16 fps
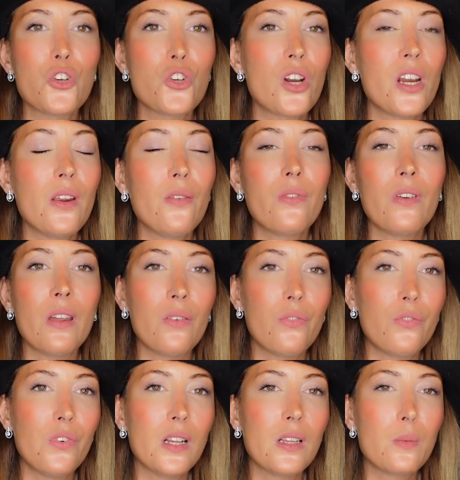Usually they
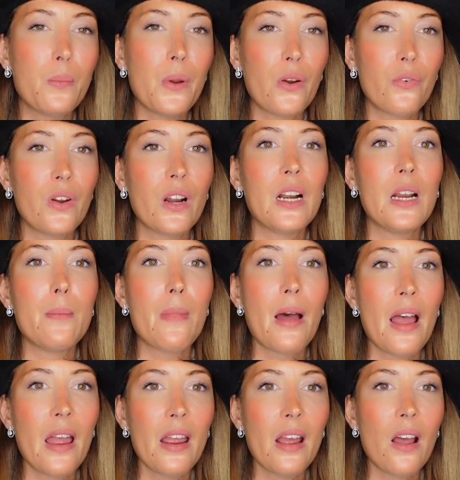fit perfectly
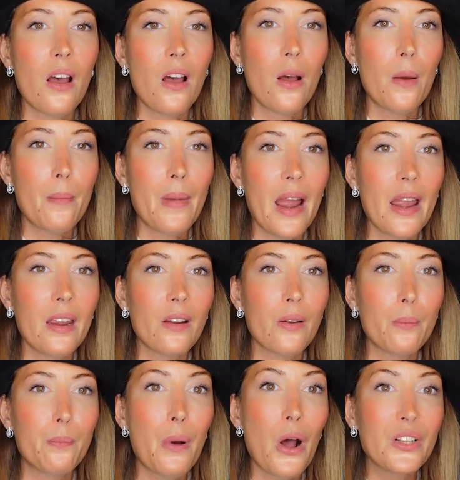my
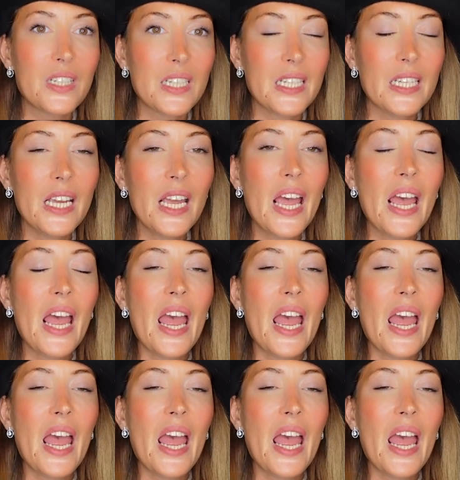body.